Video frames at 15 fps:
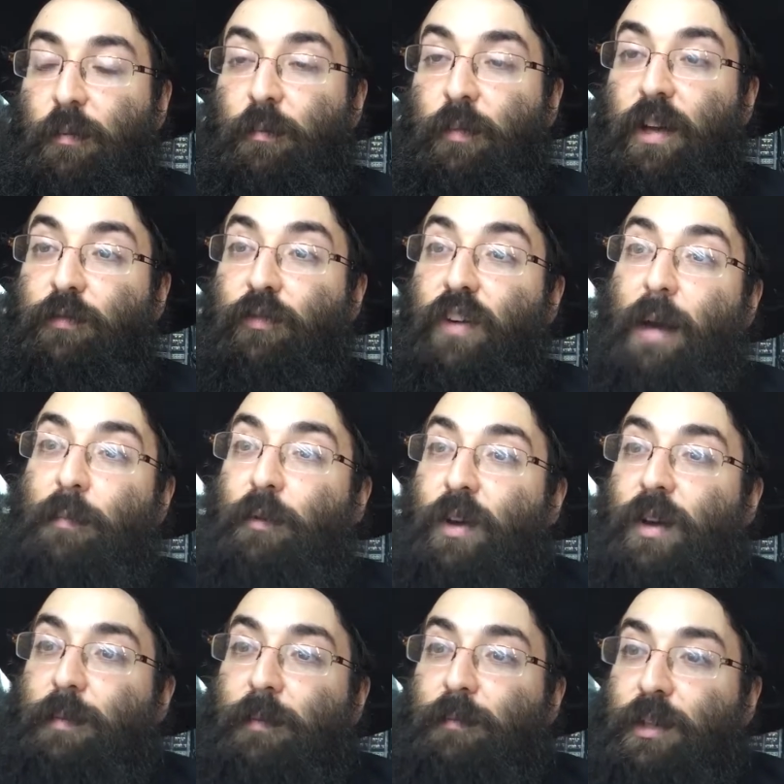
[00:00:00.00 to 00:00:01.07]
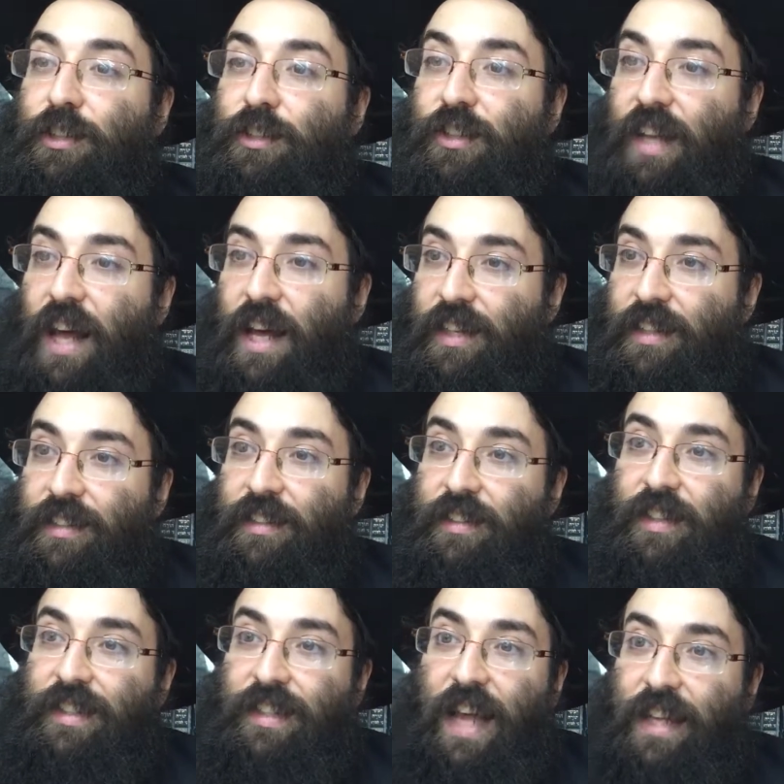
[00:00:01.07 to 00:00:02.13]
But fine, but what about Moshe Naden? Still
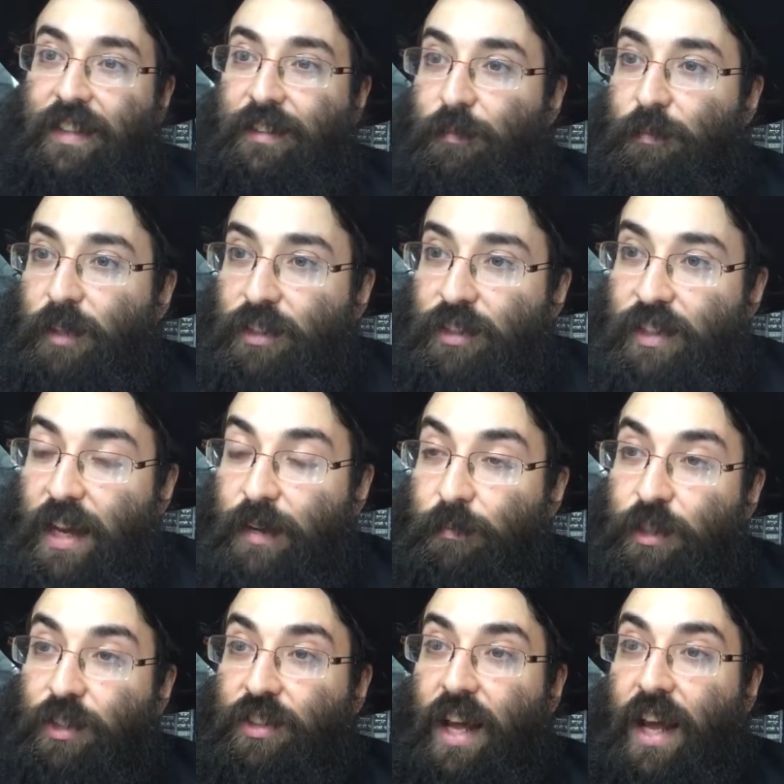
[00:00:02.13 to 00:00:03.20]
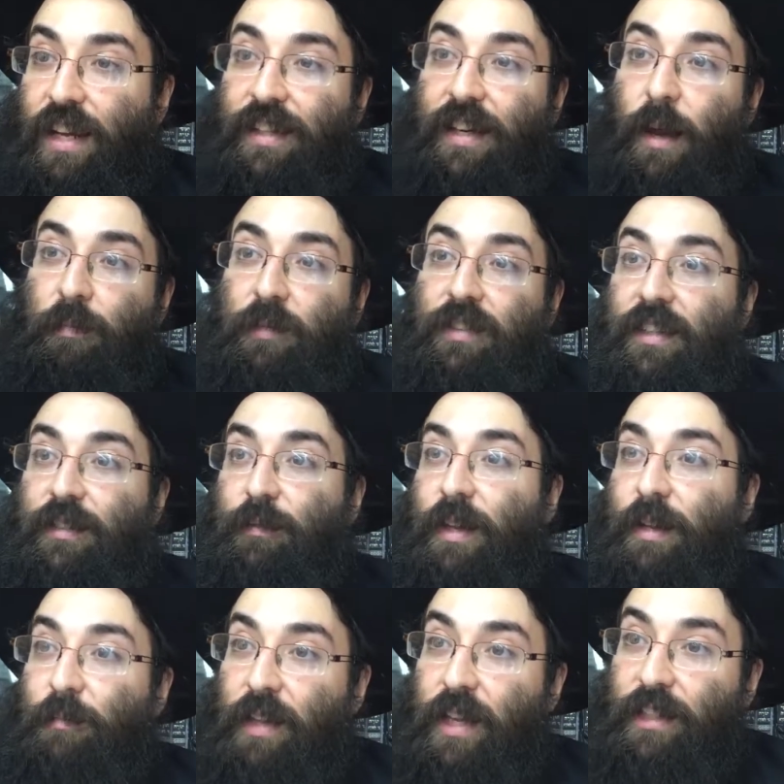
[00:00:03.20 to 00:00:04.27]
doesn't answer Moshe Naden. Moshe Naden, the Rebbe says
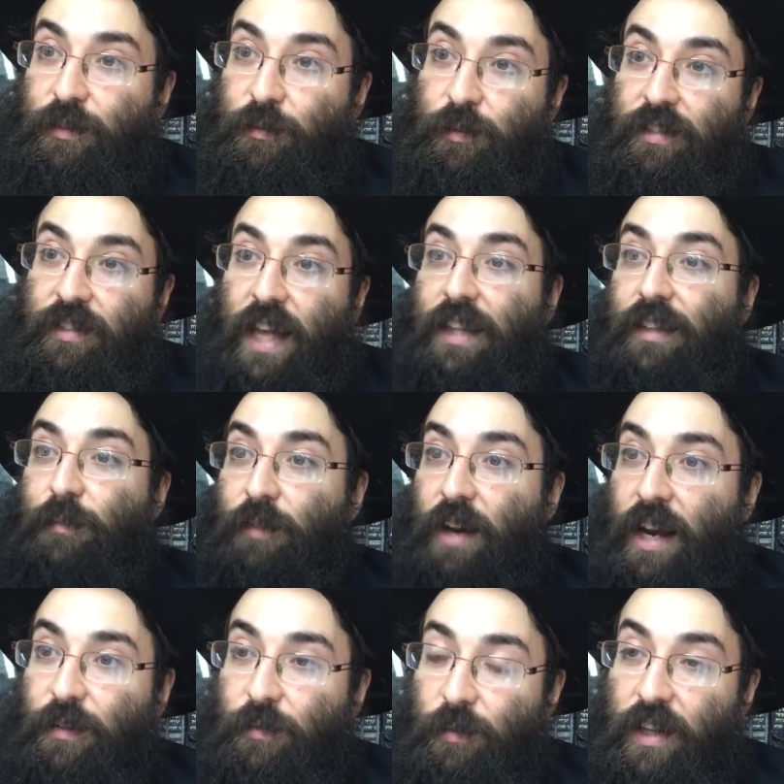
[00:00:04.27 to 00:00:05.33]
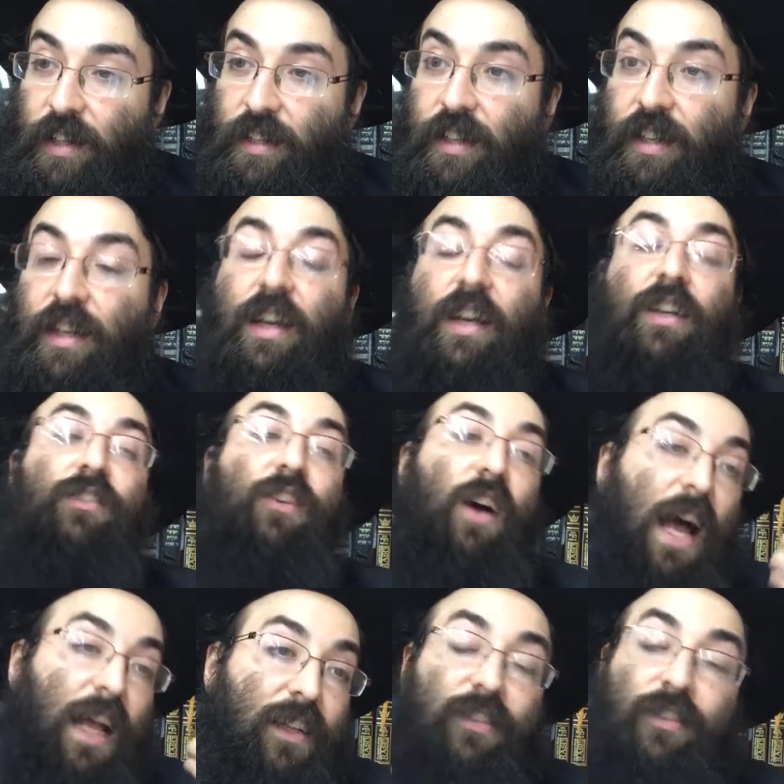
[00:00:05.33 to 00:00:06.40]
many places will stand up right away. So
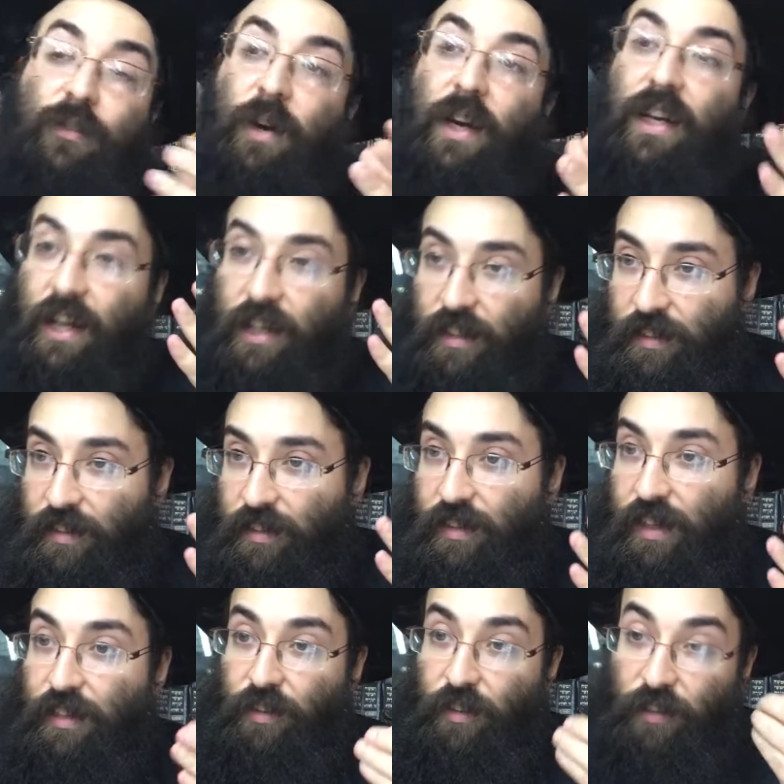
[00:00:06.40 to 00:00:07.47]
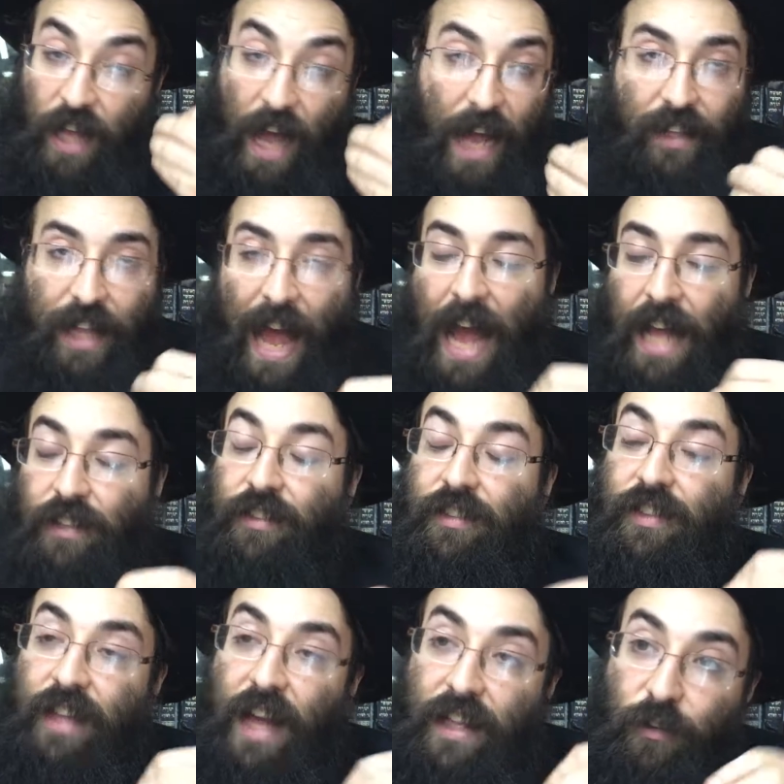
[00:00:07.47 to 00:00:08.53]
this is the way I understand. So the answer
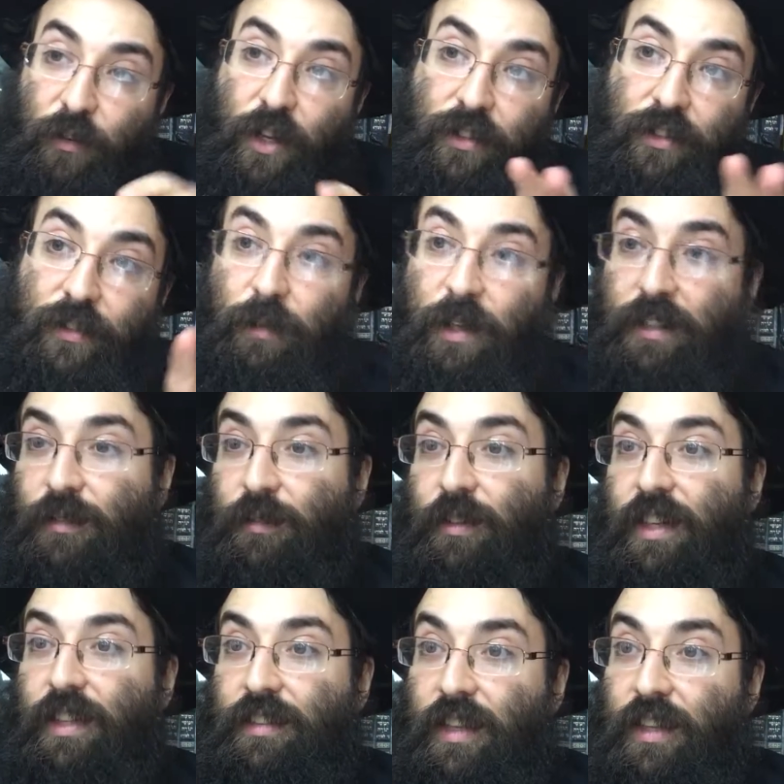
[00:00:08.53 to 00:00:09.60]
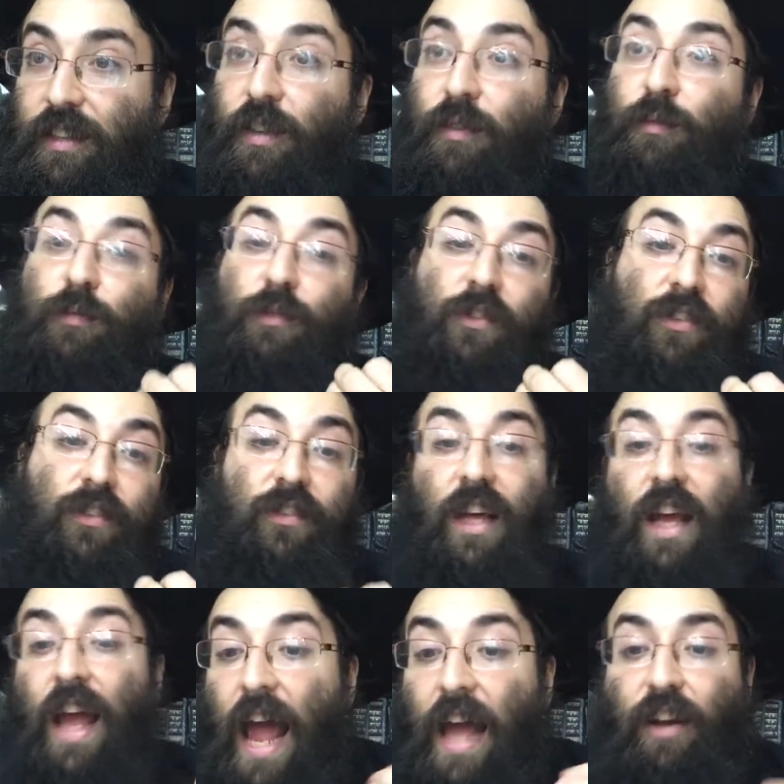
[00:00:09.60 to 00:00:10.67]
to that question is based on what I said. In other words,
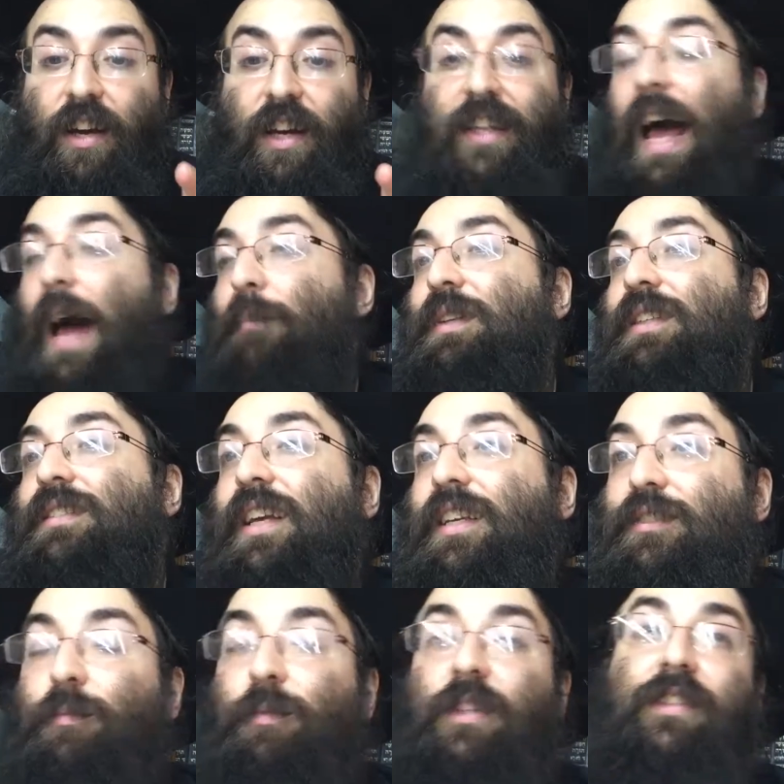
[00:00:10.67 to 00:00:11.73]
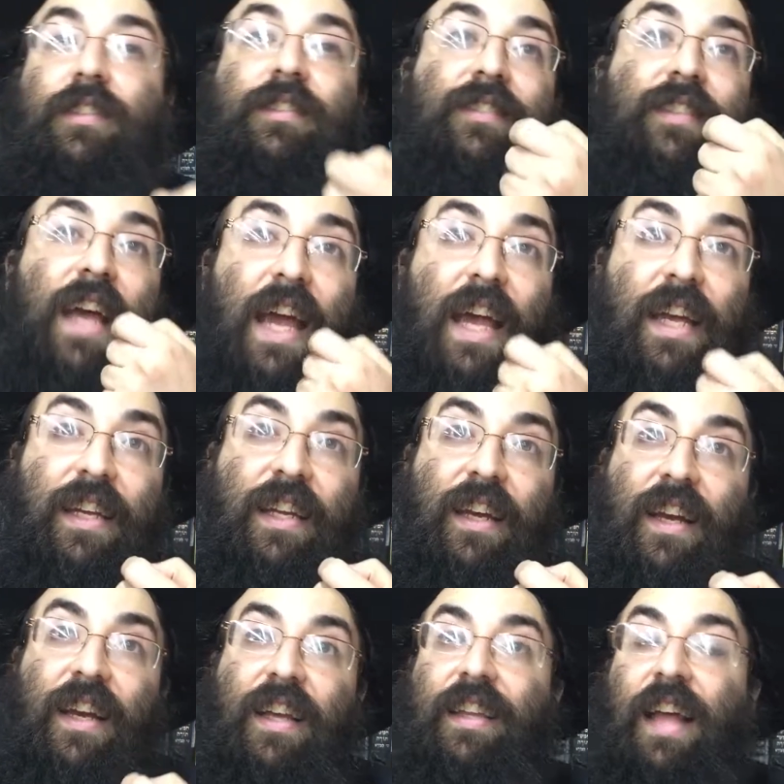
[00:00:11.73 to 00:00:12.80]
Eno Chanami it says so, but to say
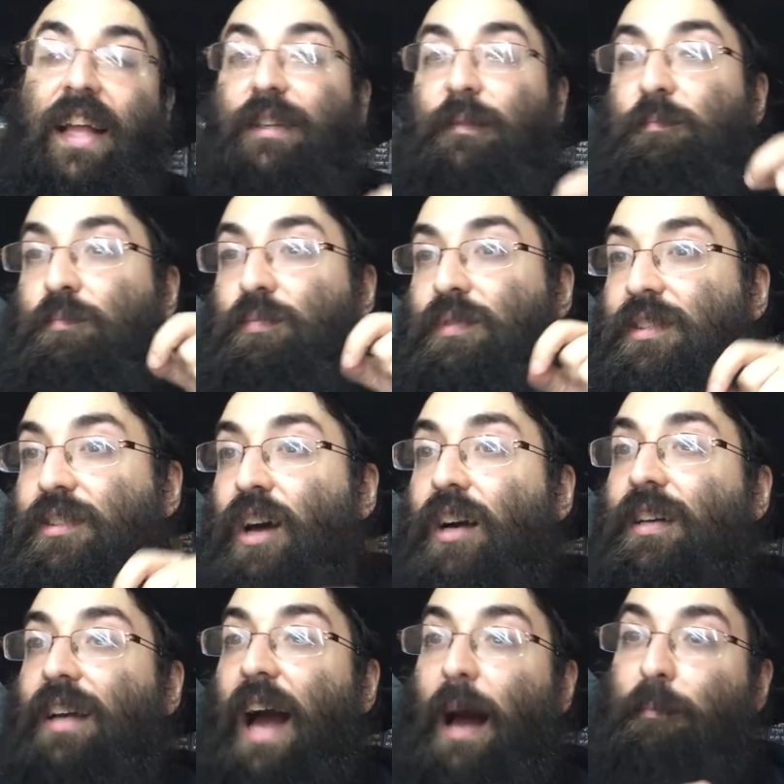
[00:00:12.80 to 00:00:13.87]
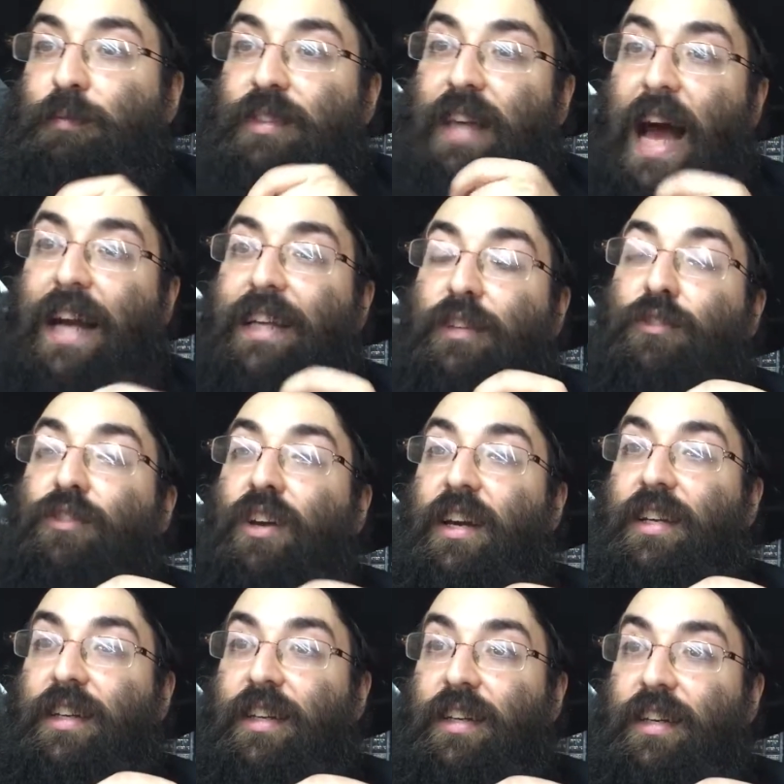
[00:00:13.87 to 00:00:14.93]
that the psak in
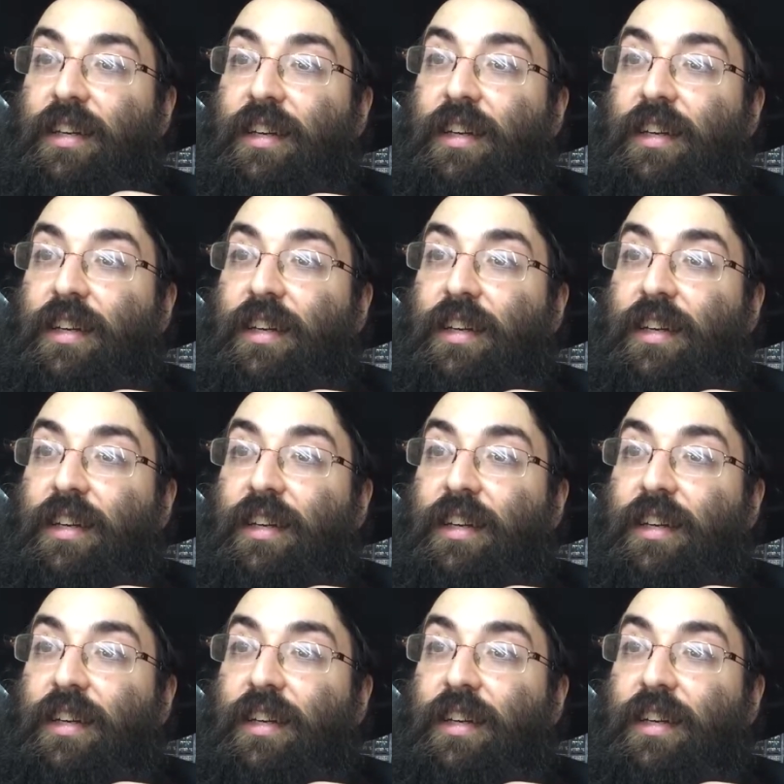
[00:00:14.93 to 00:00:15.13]
Torah